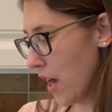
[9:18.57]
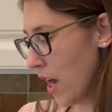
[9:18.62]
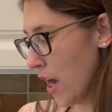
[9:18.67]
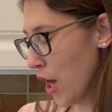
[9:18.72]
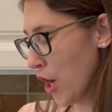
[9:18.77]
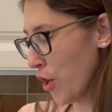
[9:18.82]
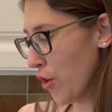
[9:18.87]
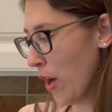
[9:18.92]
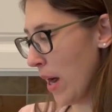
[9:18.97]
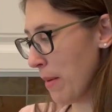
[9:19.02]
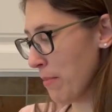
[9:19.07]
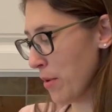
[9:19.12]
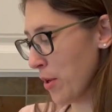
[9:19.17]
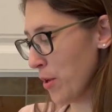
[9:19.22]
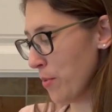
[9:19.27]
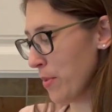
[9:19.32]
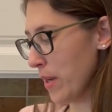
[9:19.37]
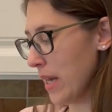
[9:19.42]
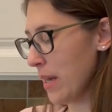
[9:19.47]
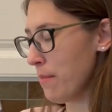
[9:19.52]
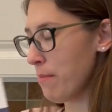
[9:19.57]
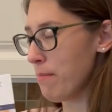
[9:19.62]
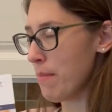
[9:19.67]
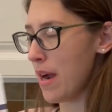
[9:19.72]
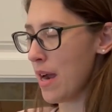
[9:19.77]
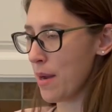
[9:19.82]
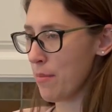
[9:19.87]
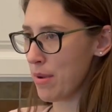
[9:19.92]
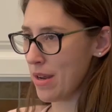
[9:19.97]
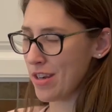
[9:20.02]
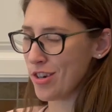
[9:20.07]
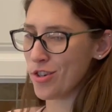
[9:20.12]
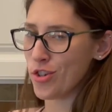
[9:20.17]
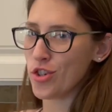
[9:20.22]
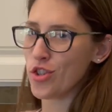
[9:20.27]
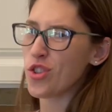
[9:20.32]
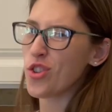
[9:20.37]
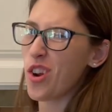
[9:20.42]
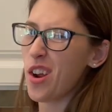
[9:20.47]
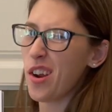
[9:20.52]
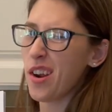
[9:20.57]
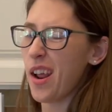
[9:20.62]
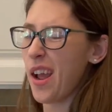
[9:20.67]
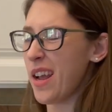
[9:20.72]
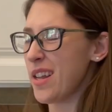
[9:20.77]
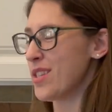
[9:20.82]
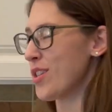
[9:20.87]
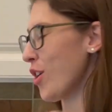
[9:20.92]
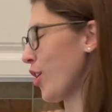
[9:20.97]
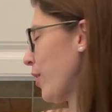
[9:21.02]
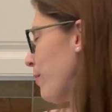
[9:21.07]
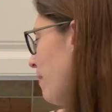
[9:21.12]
a great mill, but in my opinion, just not as good